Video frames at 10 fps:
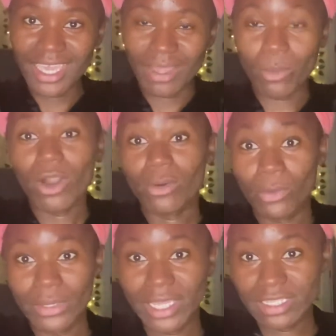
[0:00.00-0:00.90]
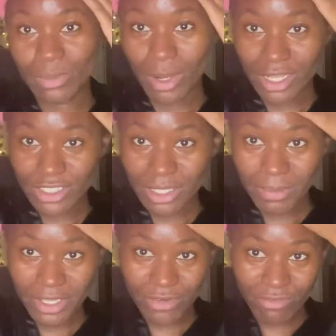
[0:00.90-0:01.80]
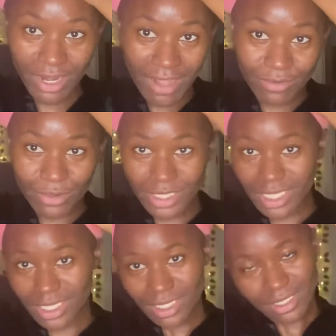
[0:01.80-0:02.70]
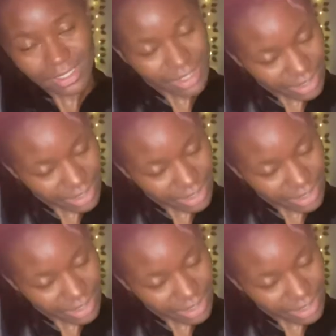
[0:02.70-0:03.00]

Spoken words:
well, gets washed. Let me unravel this.